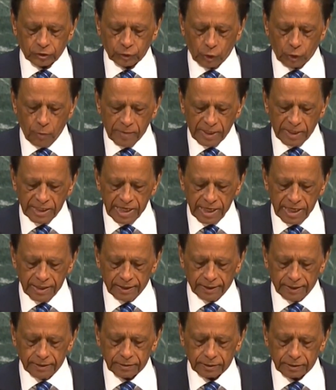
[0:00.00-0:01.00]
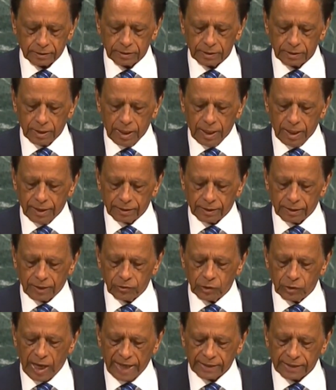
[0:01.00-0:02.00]
For so many years,
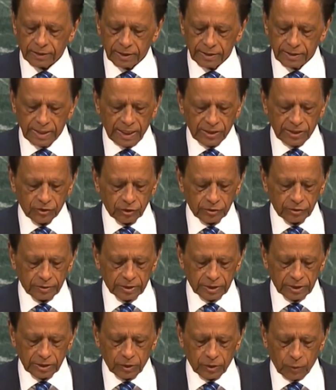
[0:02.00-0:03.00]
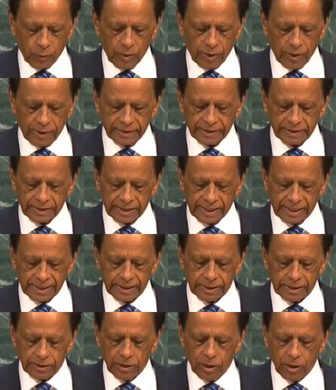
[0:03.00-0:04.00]
the United Nations and the world
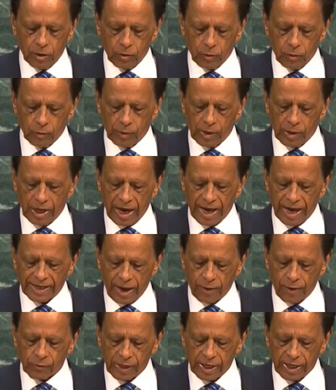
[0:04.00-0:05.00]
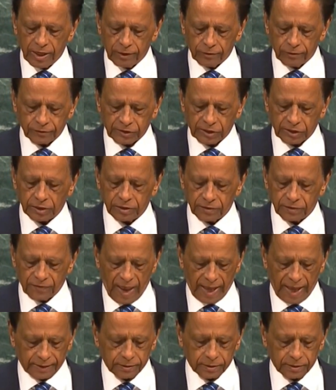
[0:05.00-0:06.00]
indeed were unaware of
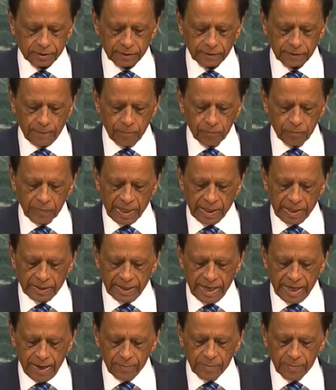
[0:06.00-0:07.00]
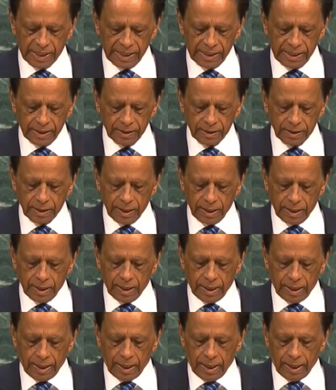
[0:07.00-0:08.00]
such facts, namely
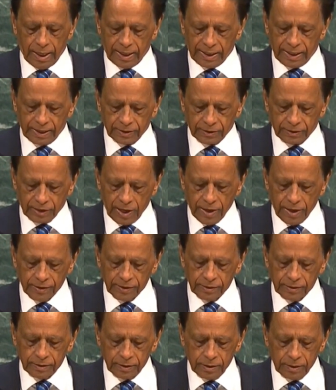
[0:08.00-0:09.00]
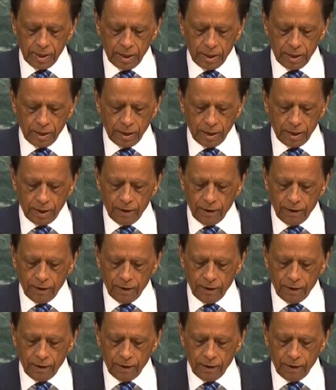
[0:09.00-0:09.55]
internal